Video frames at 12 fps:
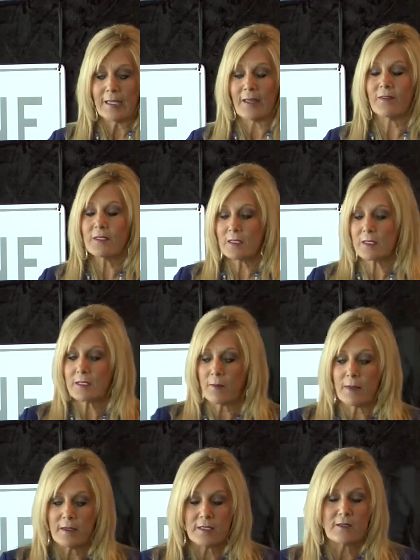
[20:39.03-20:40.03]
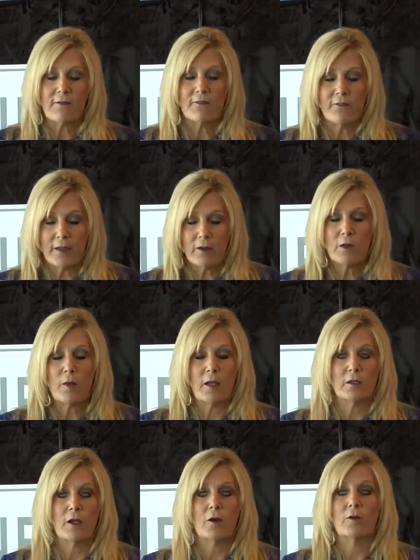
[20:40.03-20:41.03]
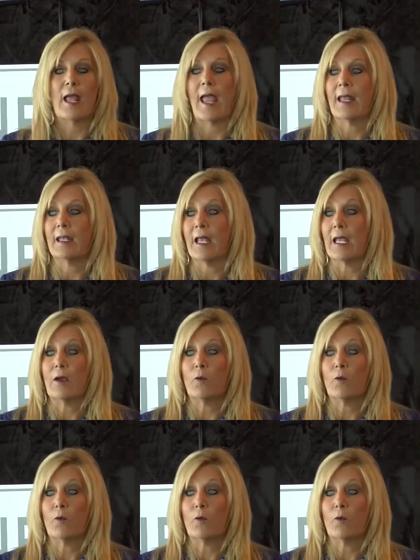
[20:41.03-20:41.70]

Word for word: Now, this is somebody that's very well known and